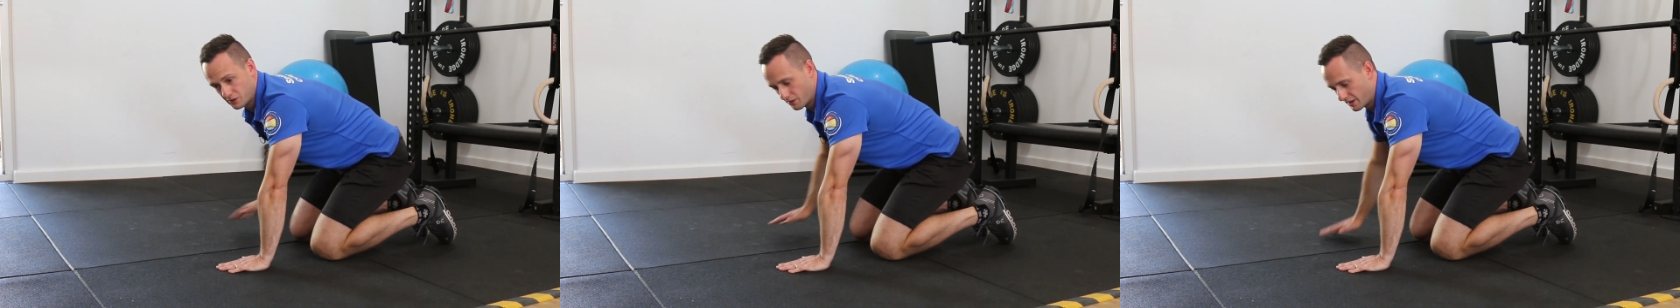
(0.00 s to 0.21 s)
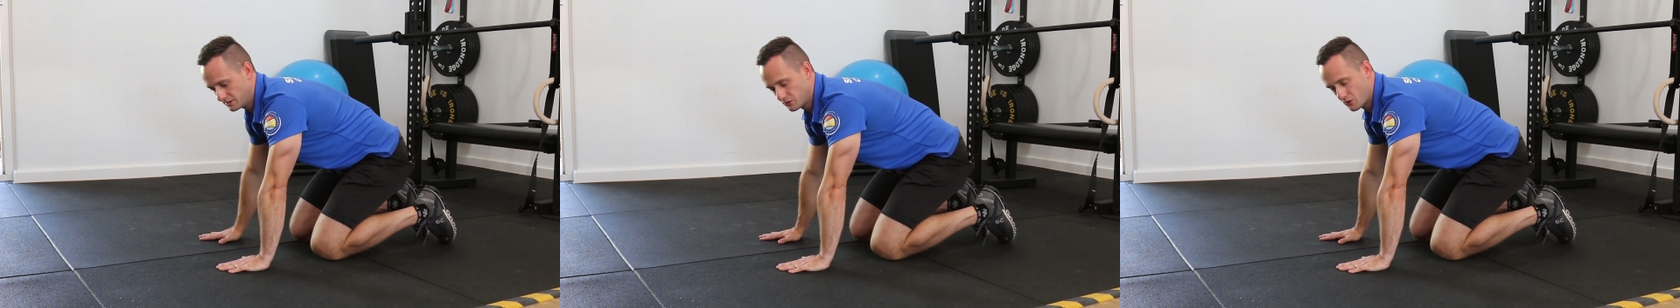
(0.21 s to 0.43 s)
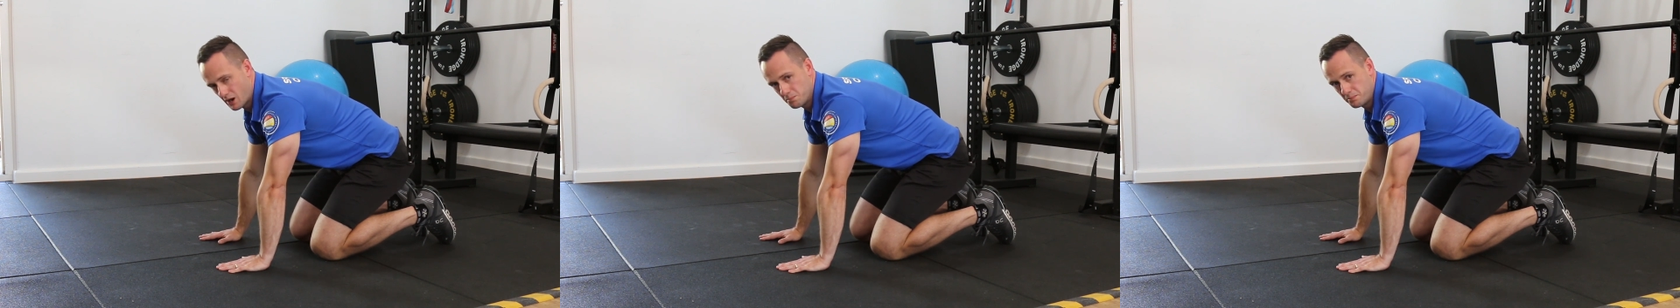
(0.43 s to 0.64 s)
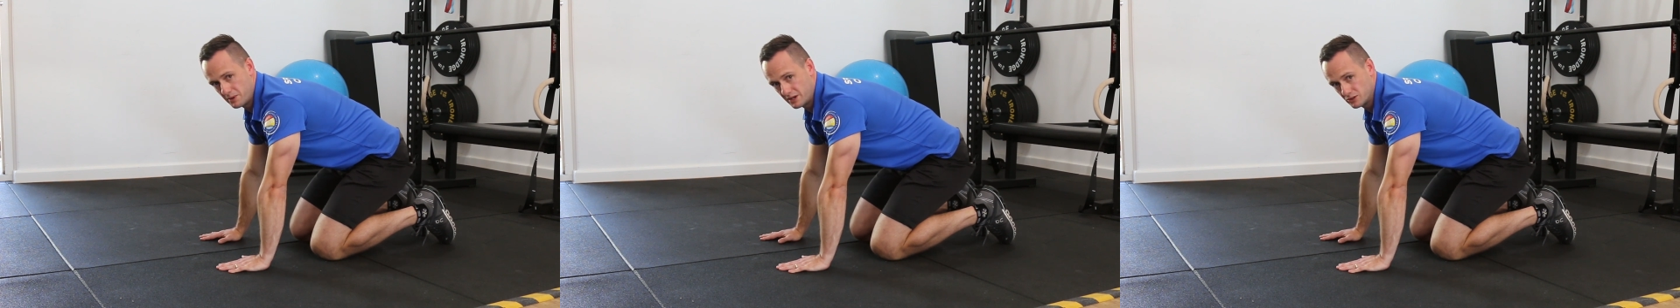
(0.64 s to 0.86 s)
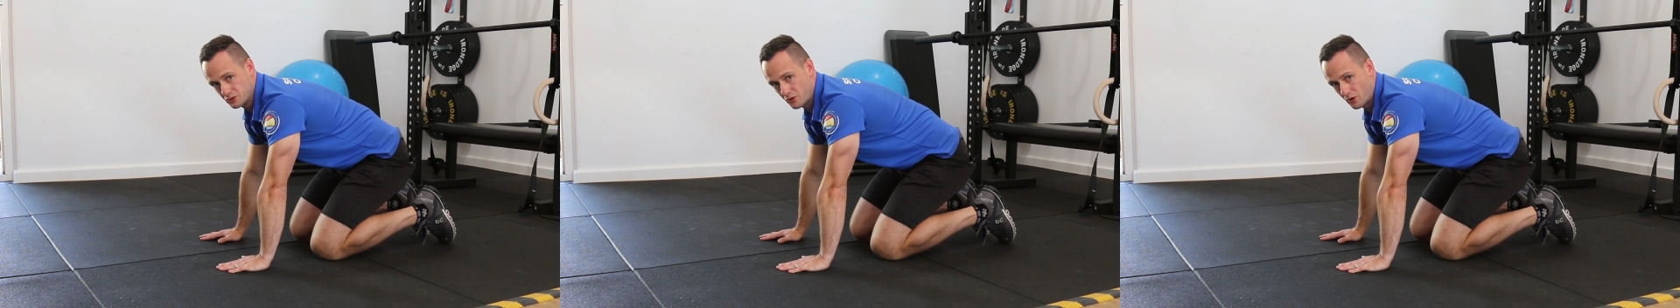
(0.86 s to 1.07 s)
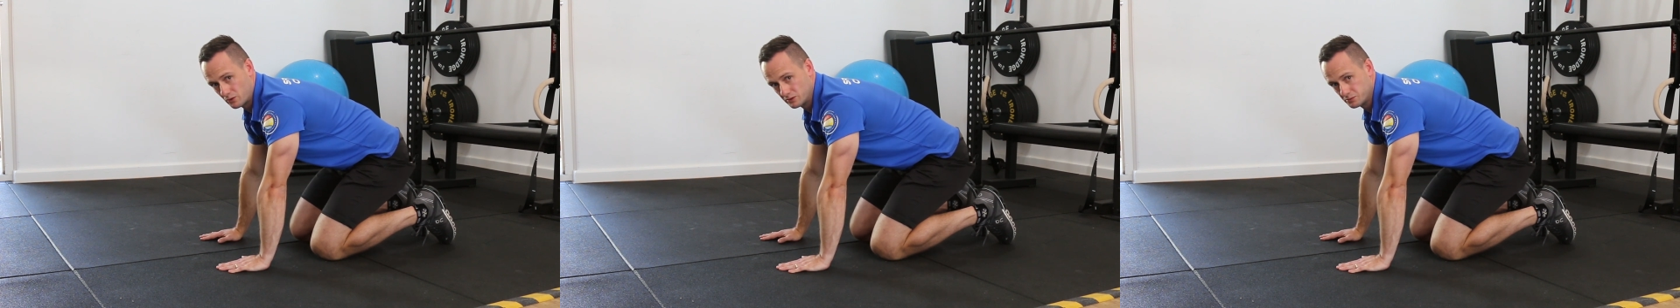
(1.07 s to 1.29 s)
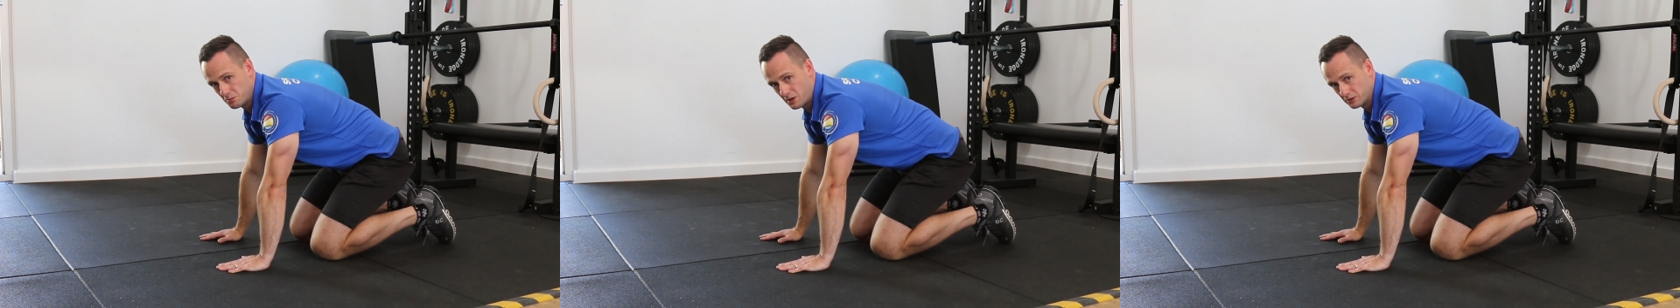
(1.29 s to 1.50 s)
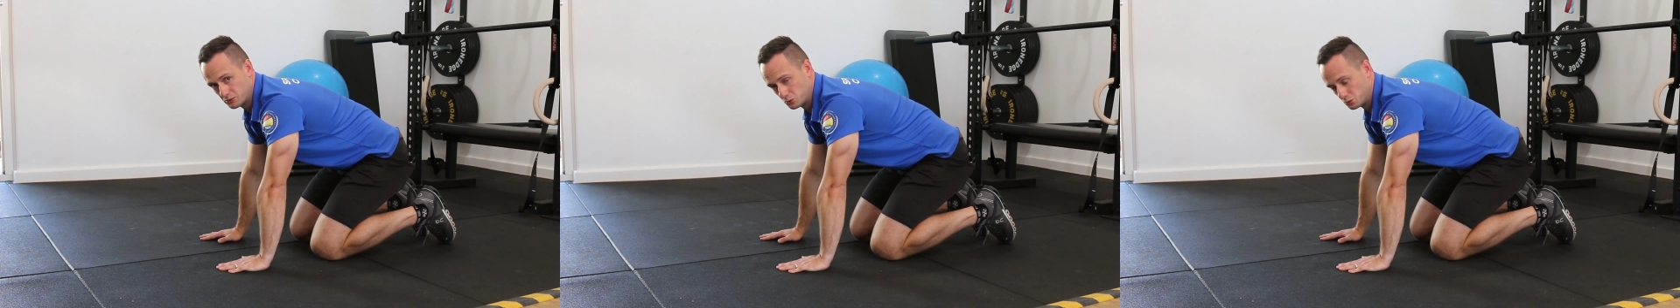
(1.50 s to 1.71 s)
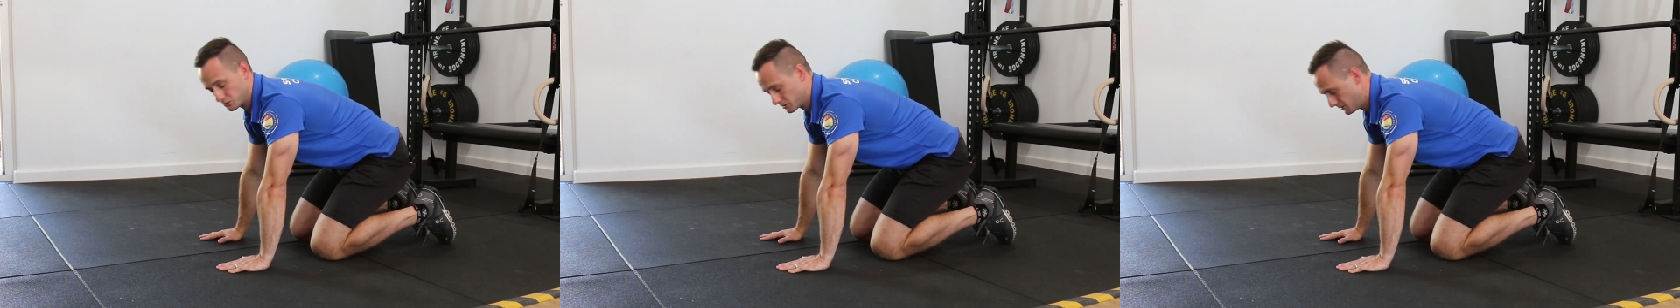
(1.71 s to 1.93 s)
So these are our biggest, strongest
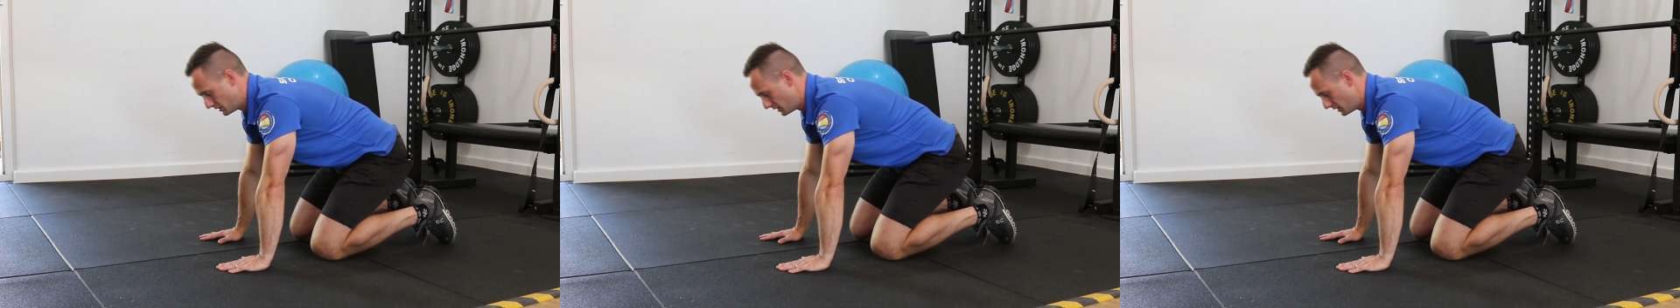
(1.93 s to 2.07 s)
muscles.